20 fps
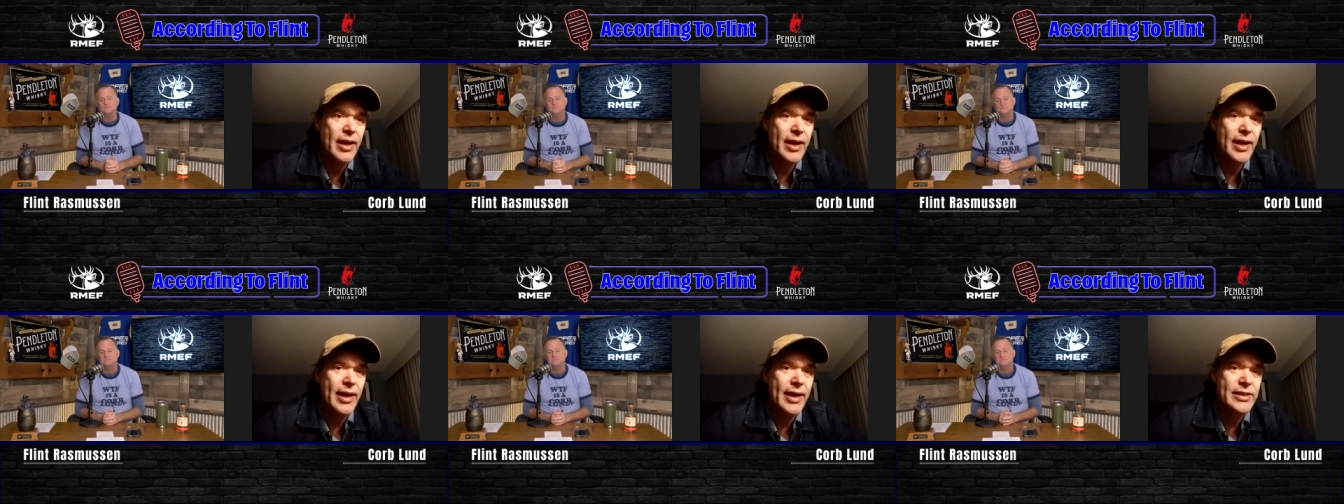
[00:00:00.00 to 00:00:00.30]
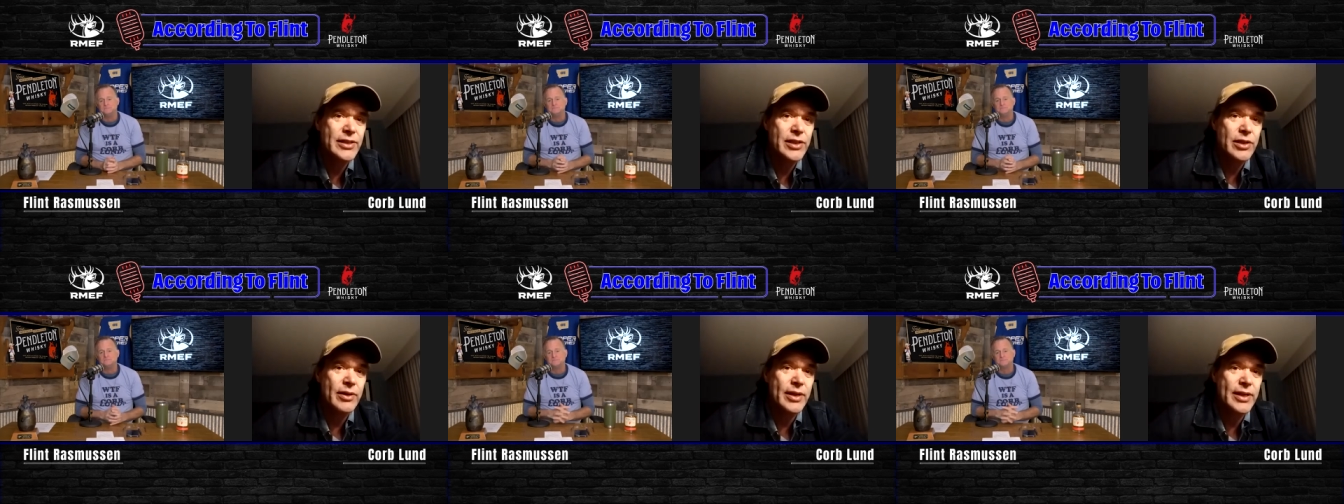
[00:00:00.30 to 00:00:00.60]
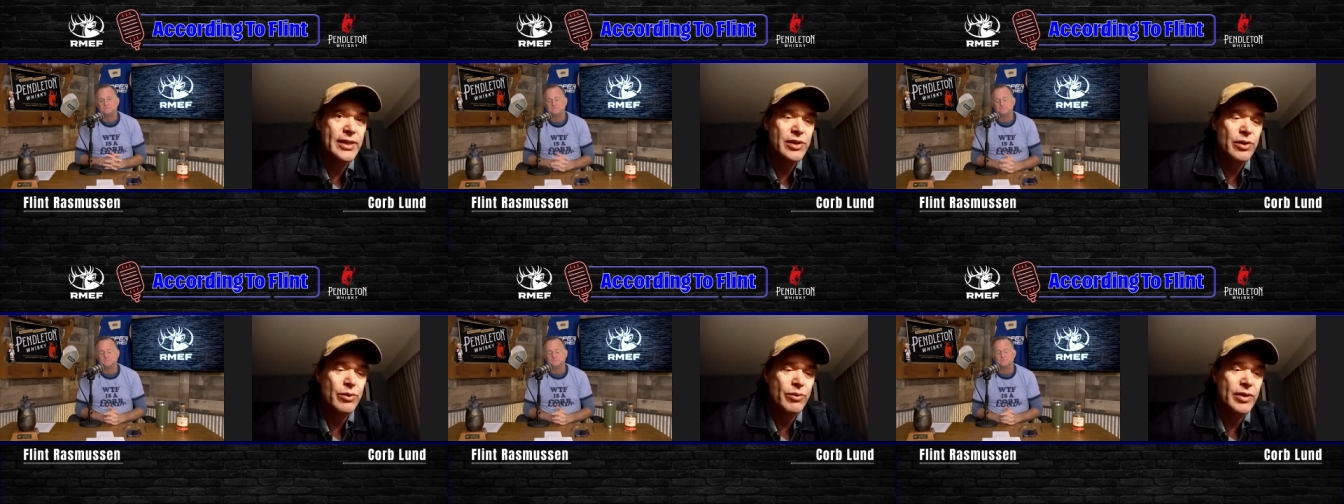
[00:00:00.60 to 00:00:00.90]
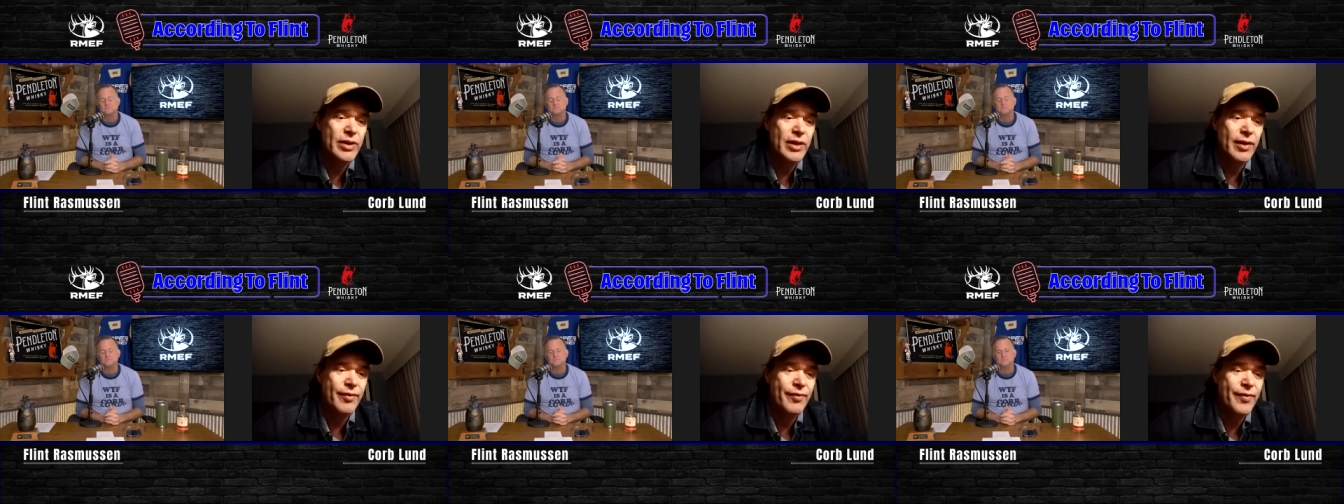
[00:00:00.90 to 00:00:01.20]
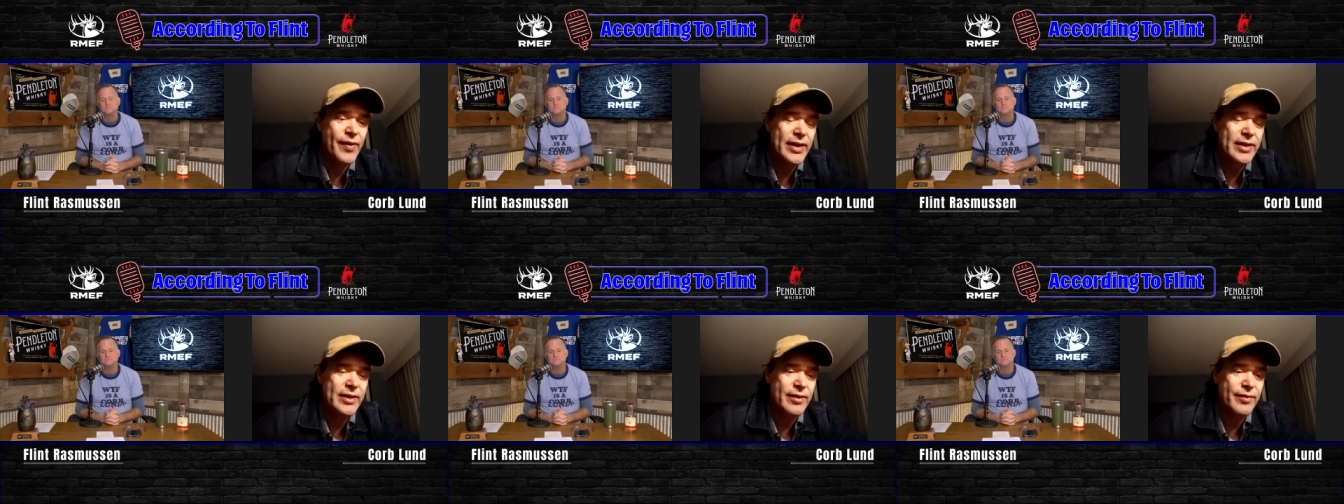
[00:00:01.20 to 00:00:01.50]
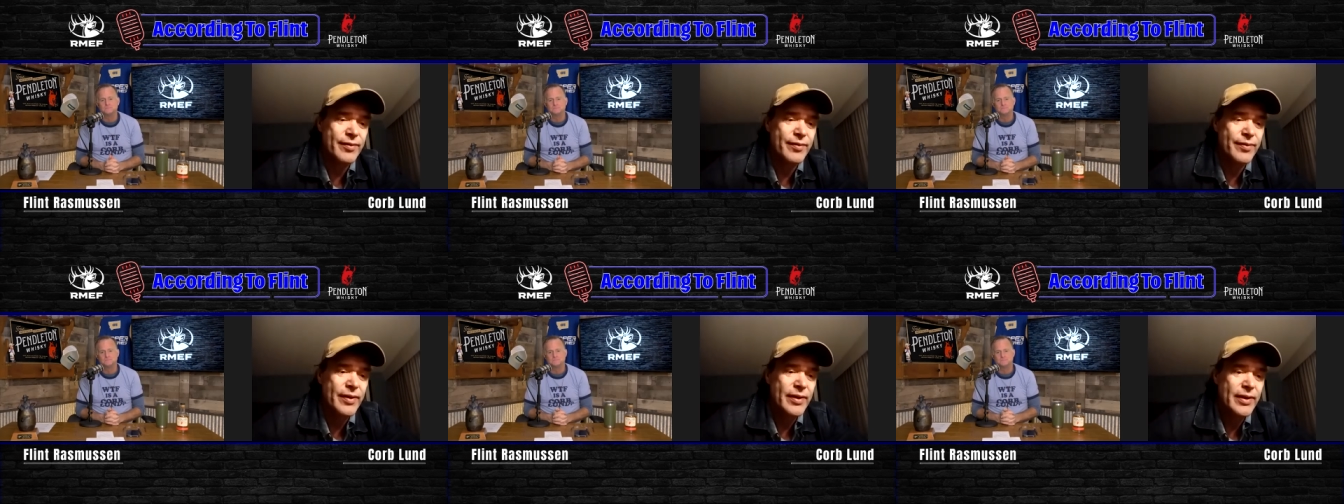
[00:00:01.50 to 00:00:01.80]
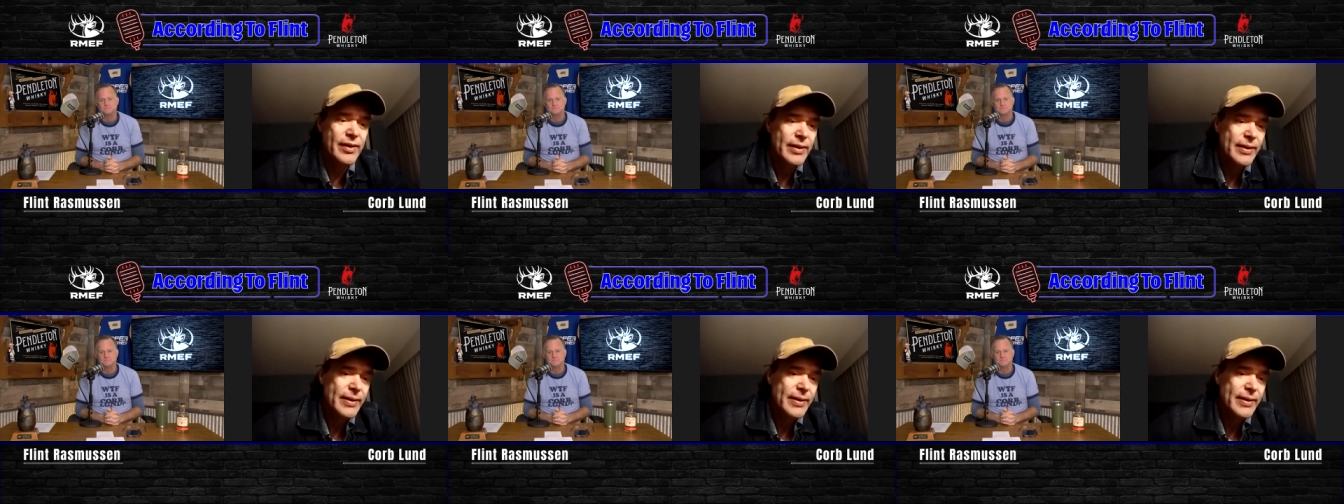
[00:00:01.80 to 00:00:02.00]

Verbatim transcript: Yeah, it's, it's a real effective.